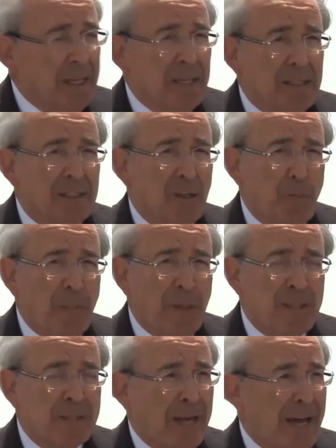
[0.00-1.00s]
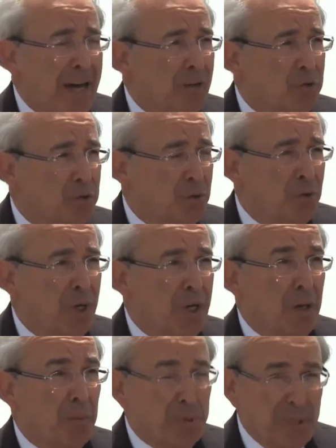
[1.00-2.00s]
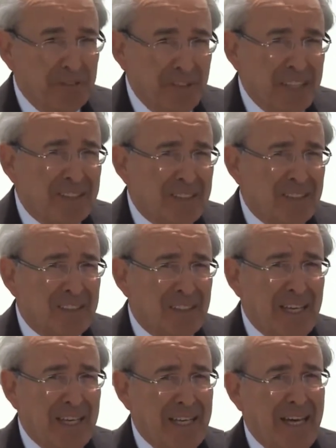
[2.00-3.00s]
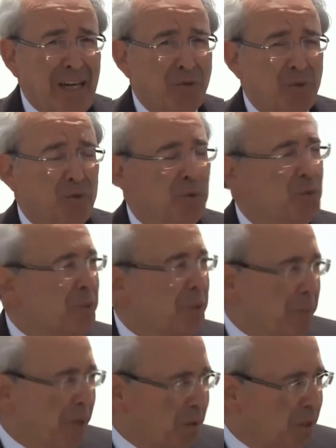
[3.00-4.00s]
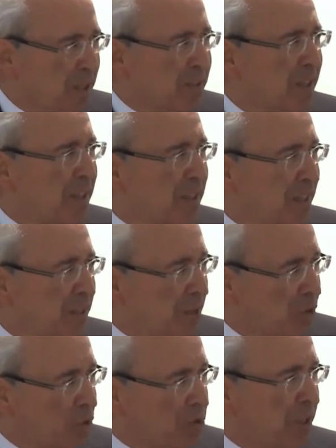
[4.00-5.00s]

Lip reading: end, is how to prevent it and how to repair it, and those